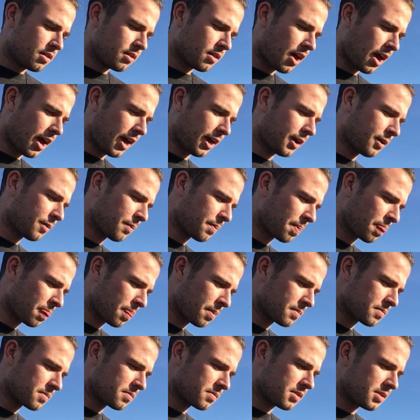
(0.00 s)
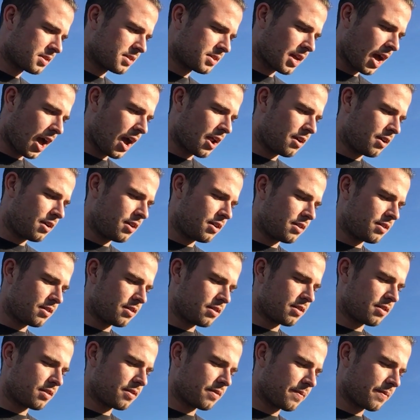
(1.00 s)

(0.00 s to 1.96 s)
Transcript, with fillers: Like, Saturn